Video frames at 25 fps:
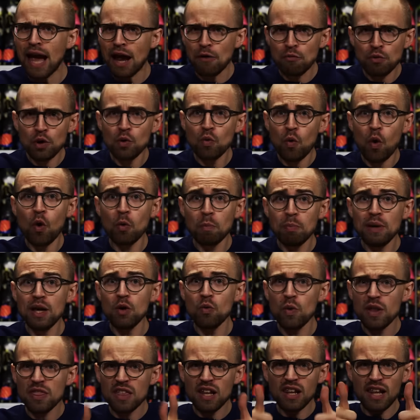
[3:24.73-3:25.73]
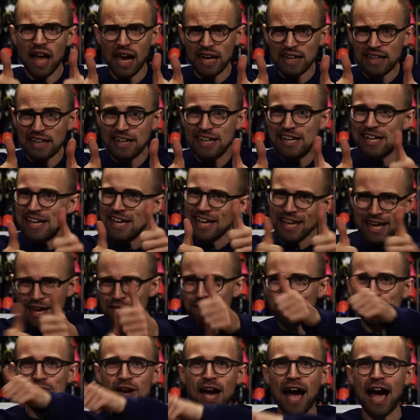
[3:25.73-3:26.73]
And reward me with a like
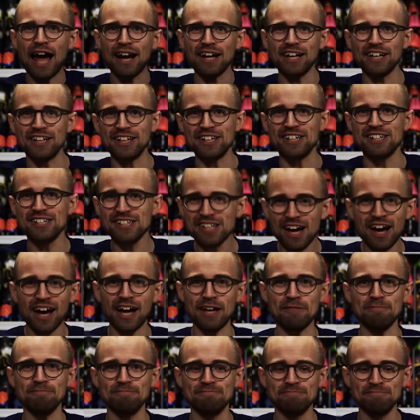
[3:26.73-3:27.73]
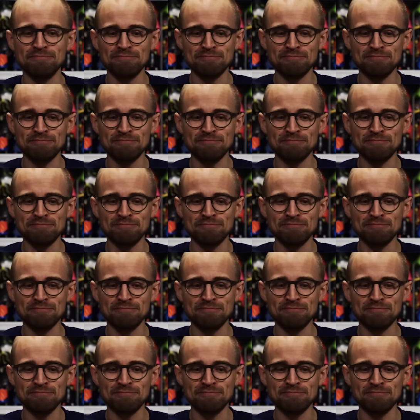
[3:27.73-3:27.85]
if you had a good time.